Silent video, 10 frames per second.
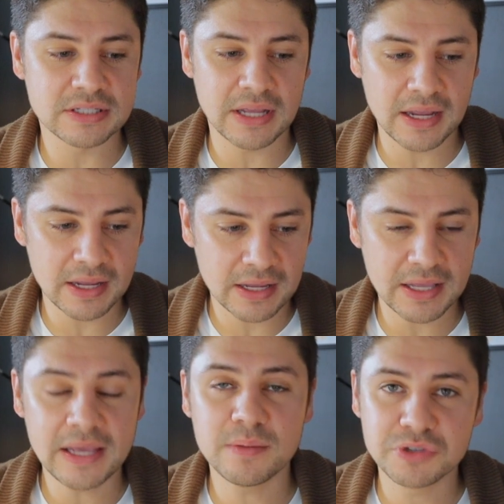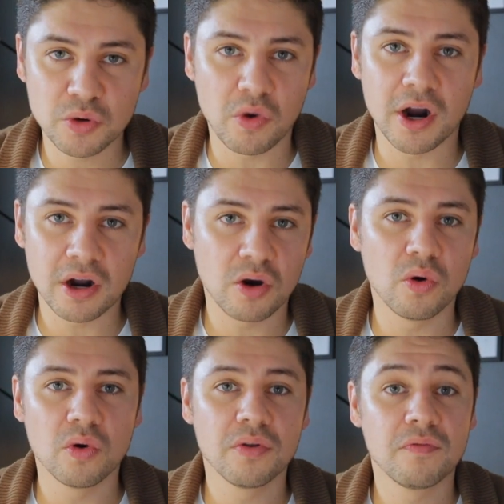thing keeps your water
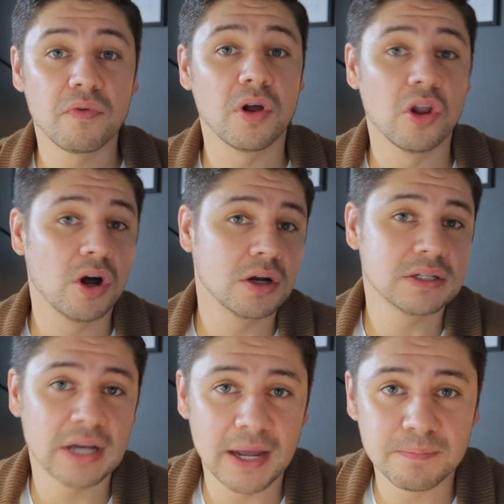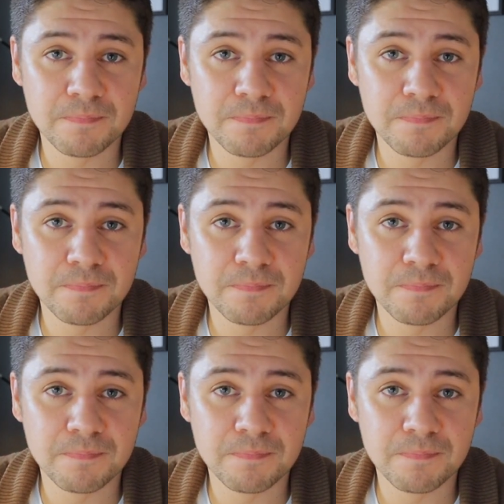cold for a long time.